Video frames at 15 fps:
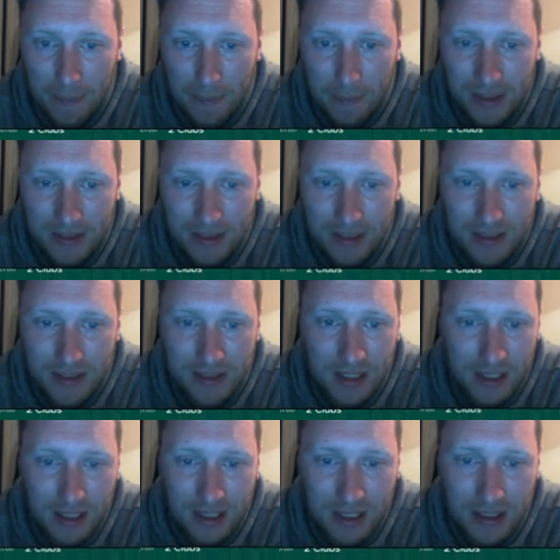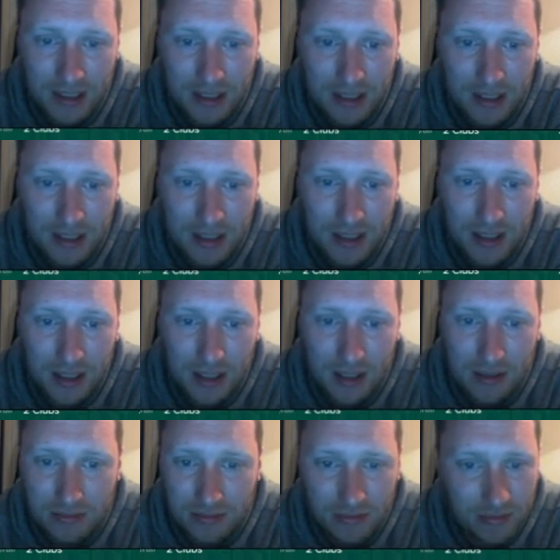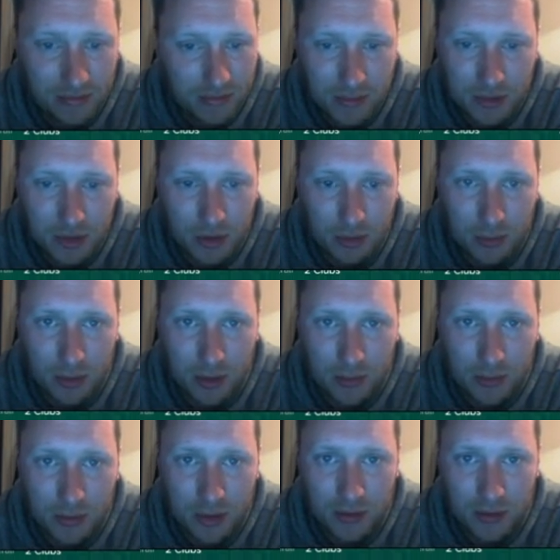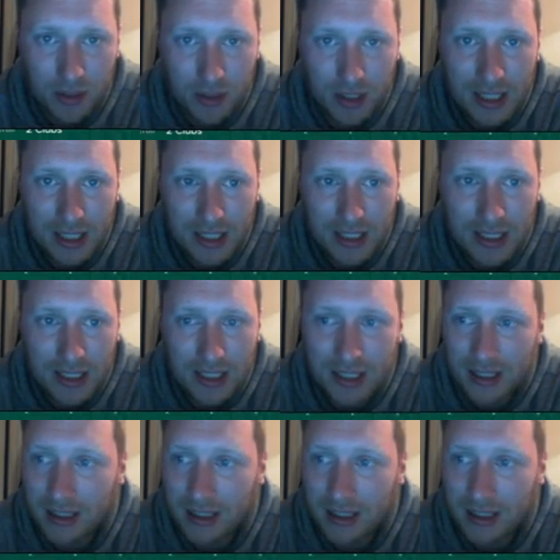passing technique superb. So he